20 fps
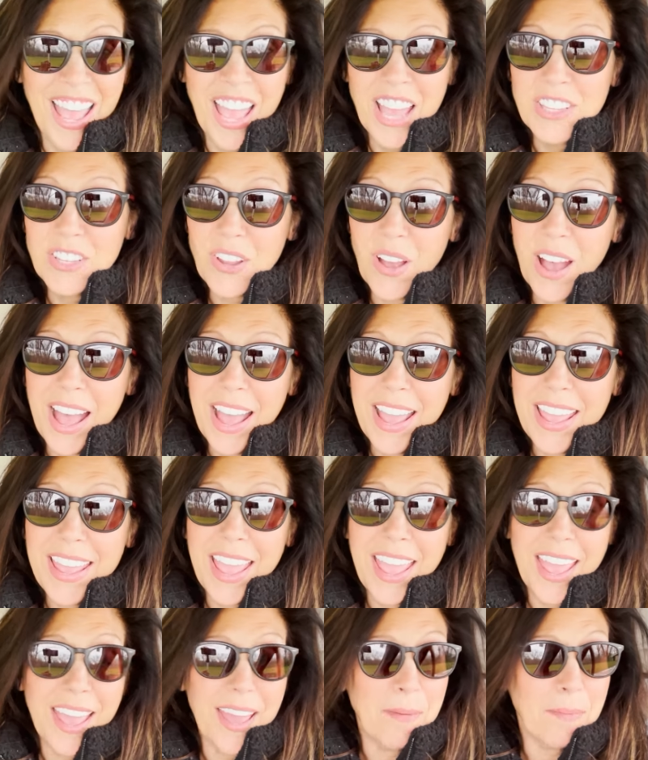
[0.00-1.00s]
So I
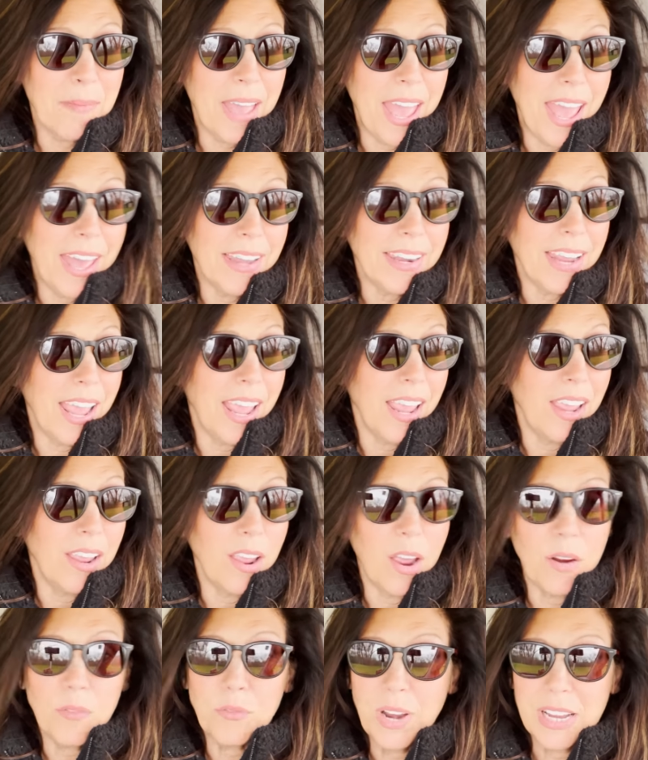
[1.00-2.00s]
am at
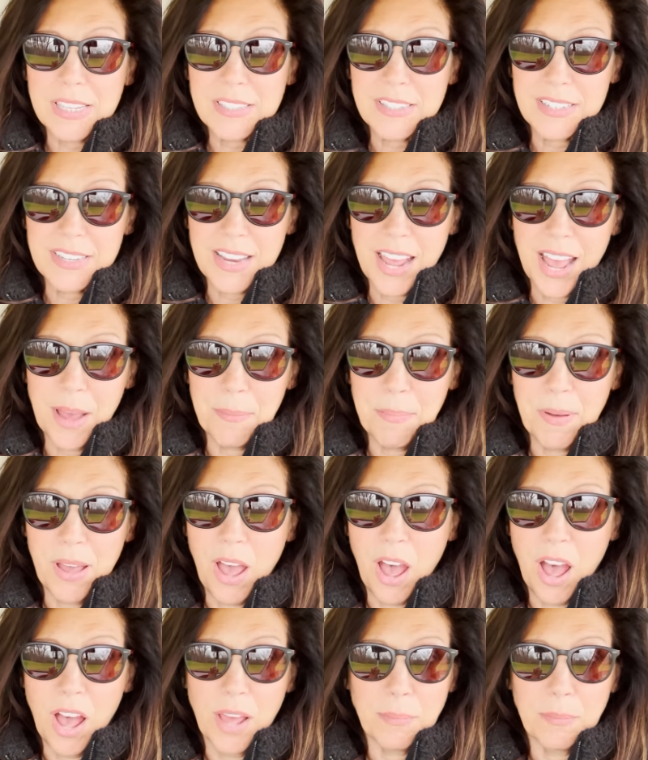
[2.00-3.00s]
a rest stop
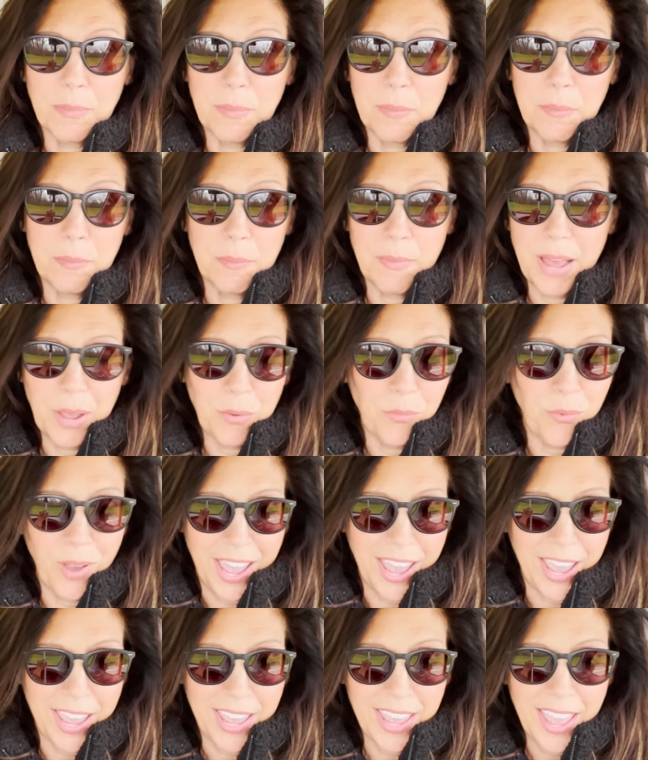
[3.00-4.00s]
on my
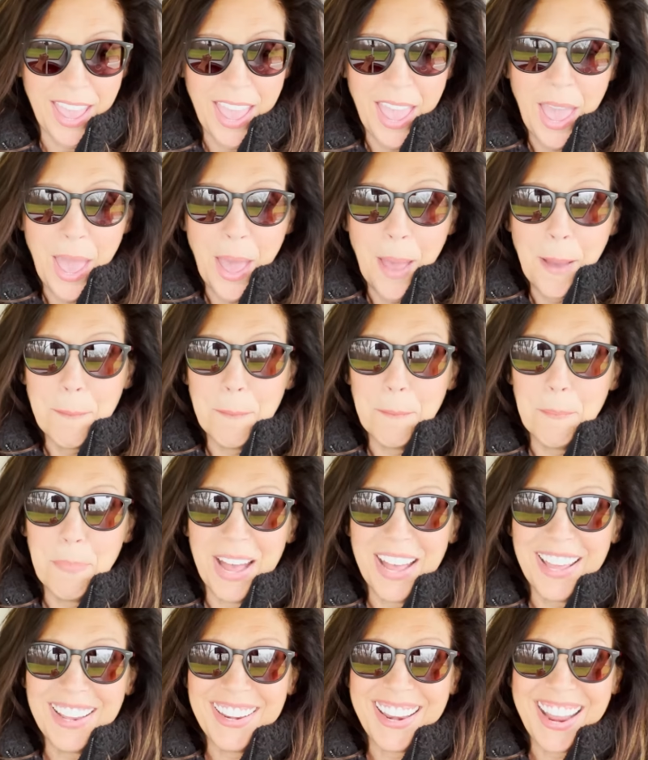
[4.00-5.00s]
way,
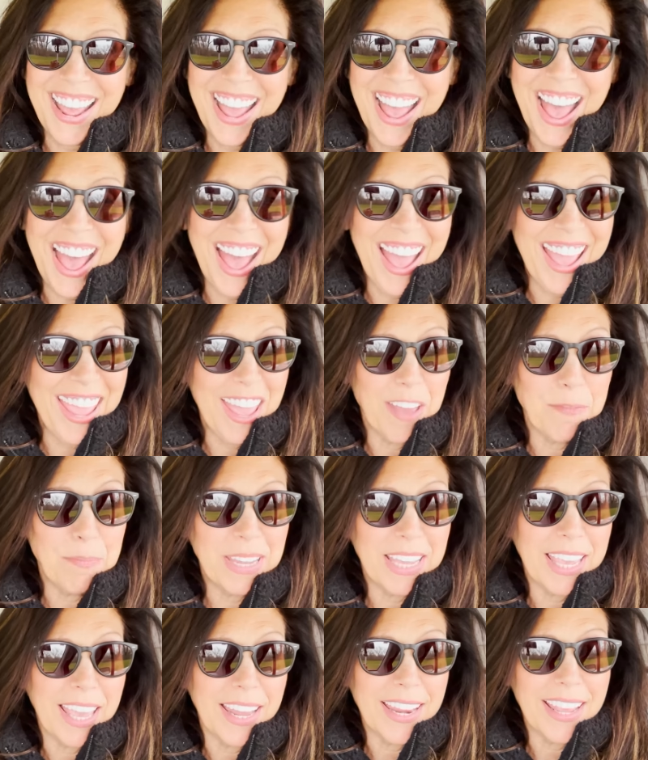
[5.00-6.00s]
but I have
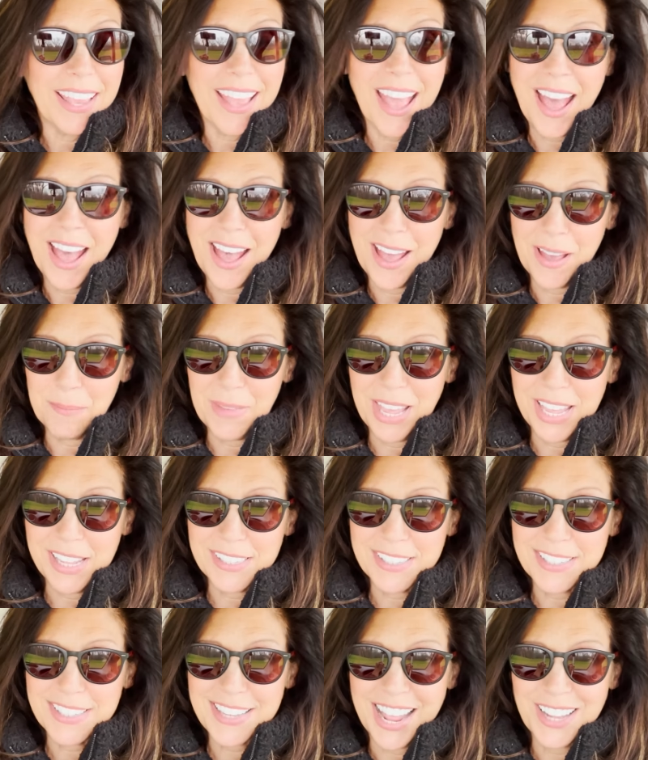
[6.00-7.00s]
been getting
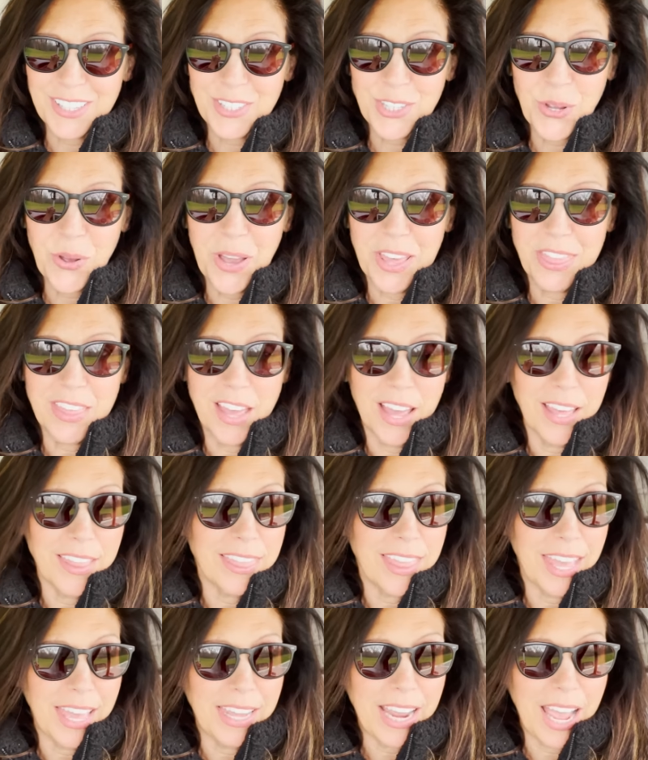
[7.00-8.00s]
comments, and so I thought
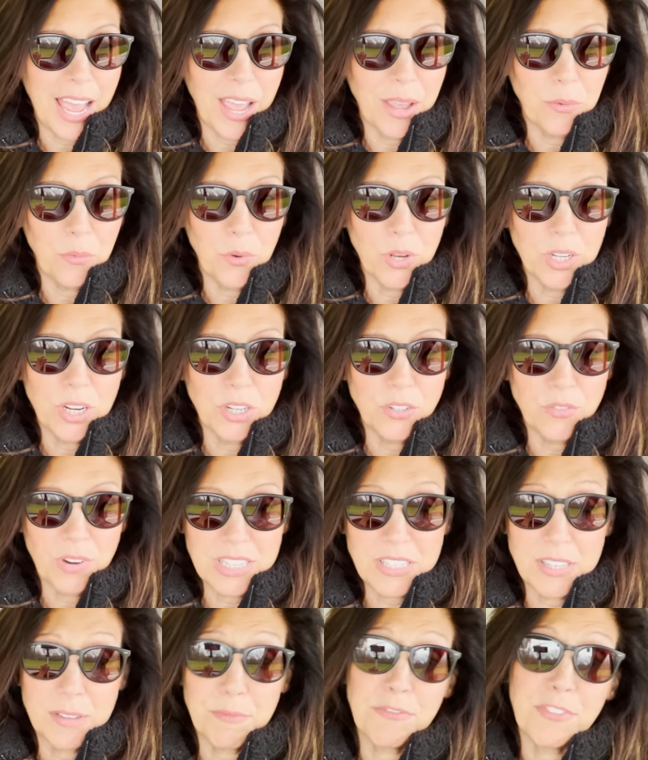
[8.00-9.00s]
that I would
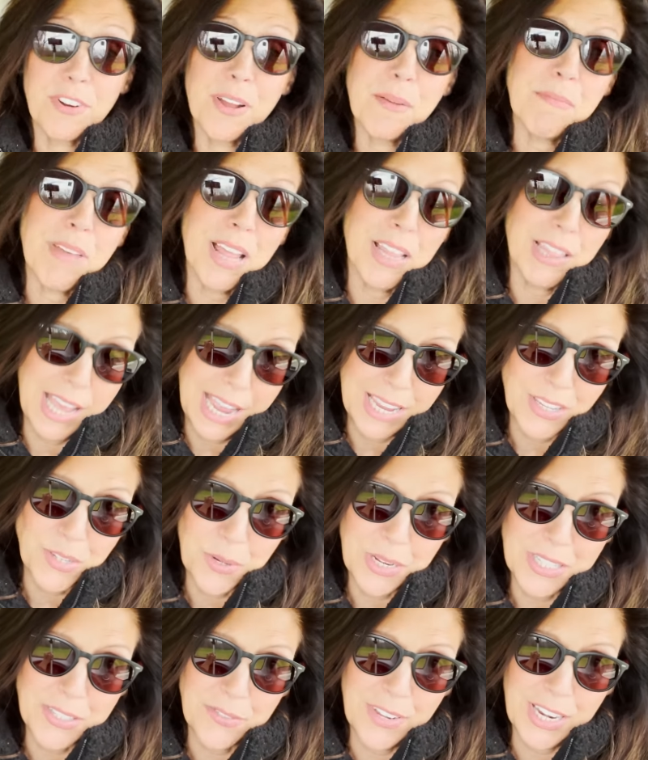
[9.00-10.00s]
address them from last
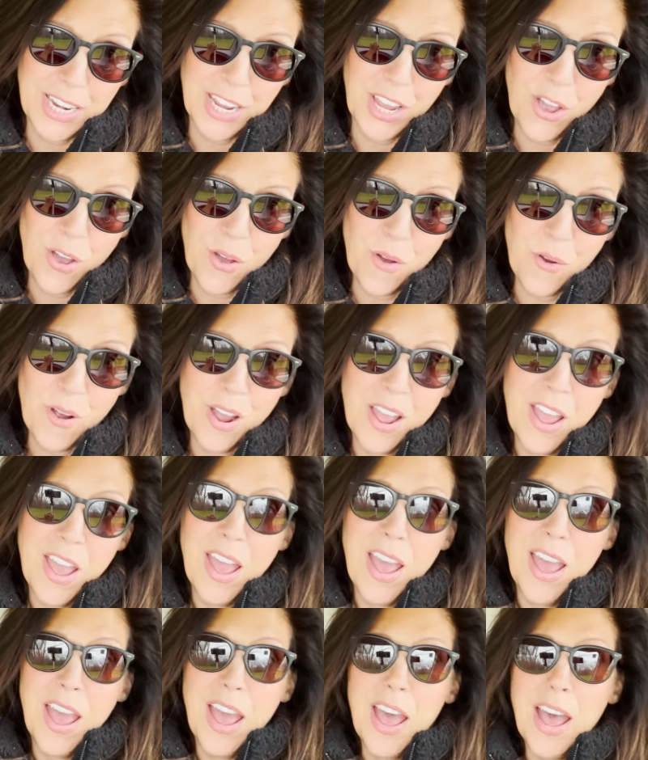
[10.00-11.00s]
week's video
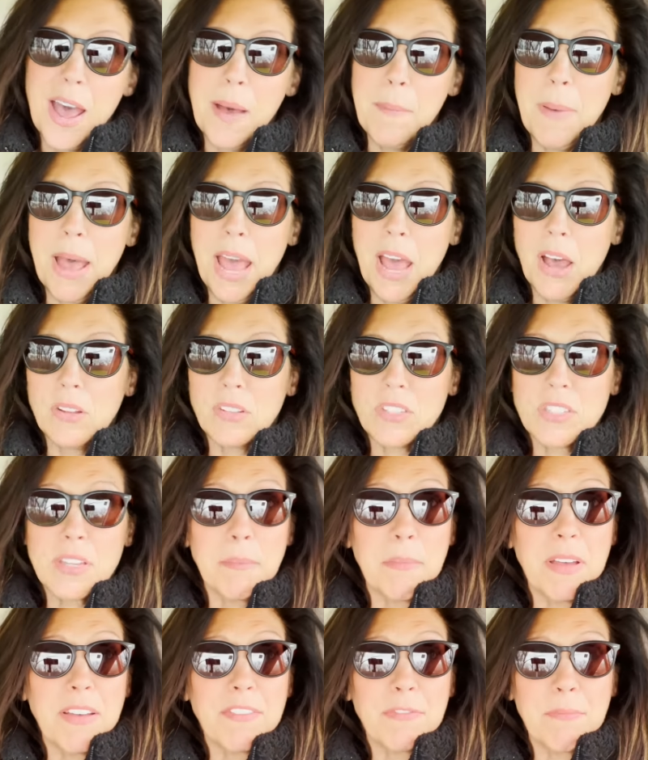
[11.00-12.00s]
about
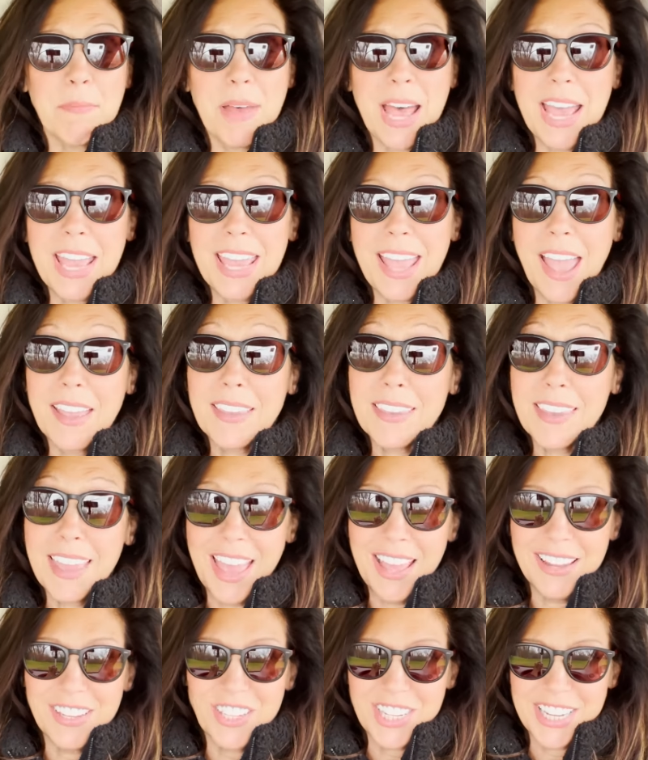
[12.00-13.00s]
some of my
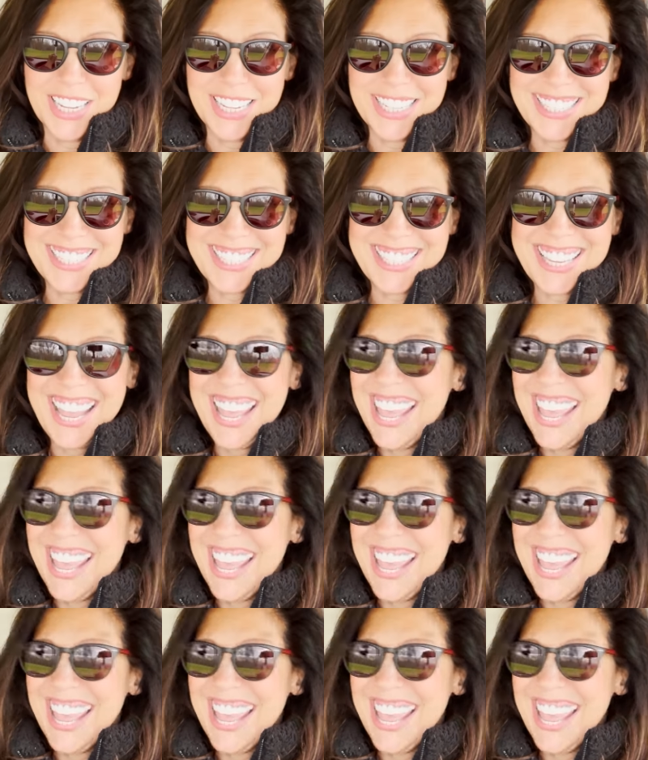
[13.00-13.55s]
gadgets.